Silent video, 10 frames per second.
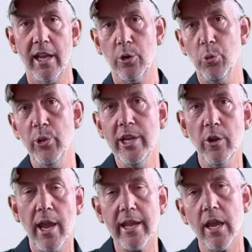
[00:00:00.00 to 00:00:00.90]
of
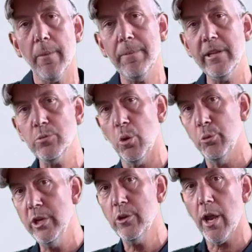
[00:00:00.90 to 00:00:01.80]
regrind companies will
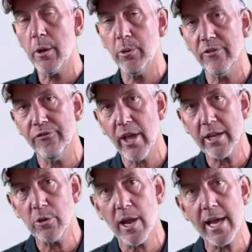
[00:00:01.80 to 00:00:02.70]
regrind with a flat
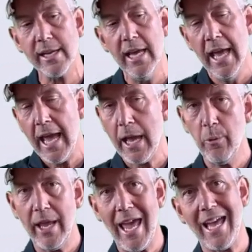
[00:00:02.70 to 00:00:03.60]
grind. And
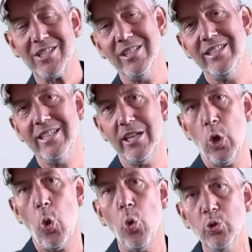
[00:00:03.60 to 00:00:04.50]
we actually did it
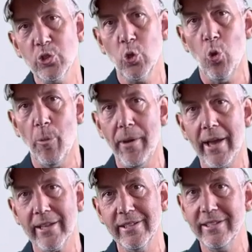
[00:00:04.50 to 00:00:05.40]
old school
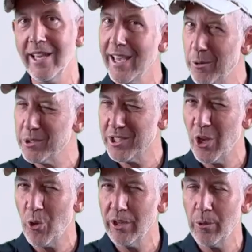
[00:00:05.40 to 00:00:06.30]
back in the day. It was the
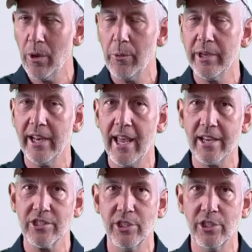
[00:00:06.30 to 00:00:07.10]
only way we could actually